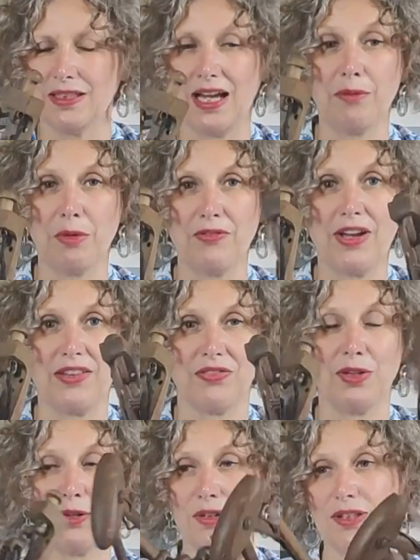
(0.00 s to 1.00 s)
And we've had
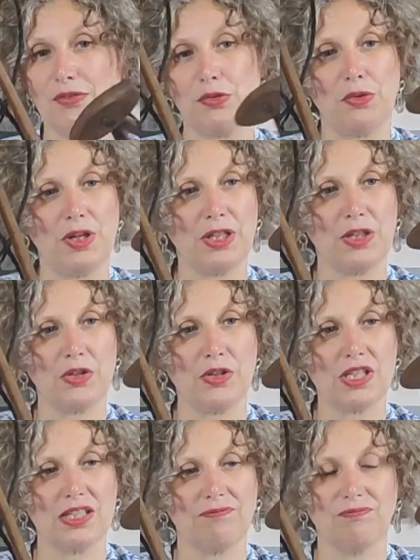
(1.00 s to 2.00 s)
those for a
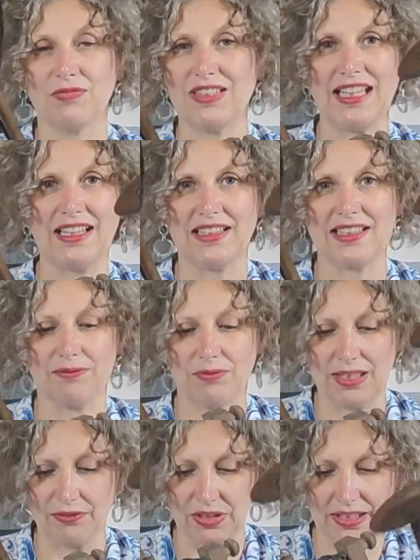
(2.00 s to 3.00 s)
good
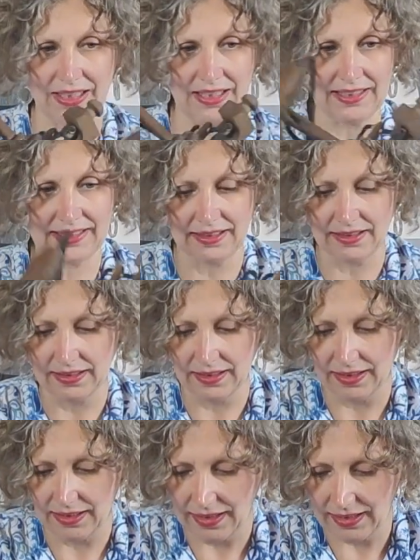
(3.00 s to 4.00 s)
6-7 years.
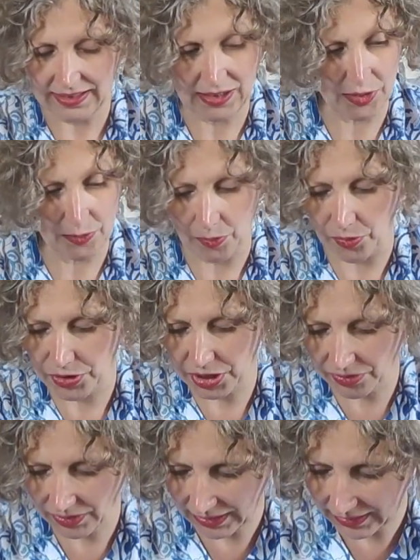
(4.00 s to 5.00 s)
So what do you
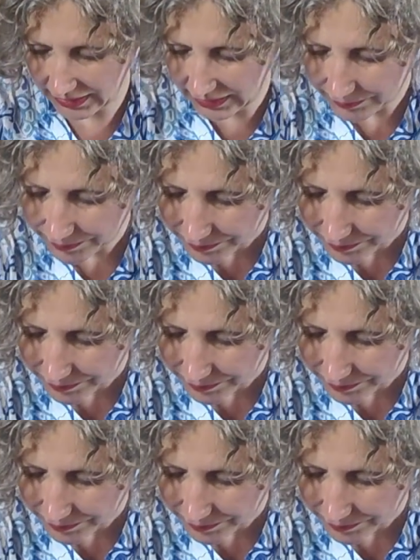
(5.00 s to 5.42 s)
think?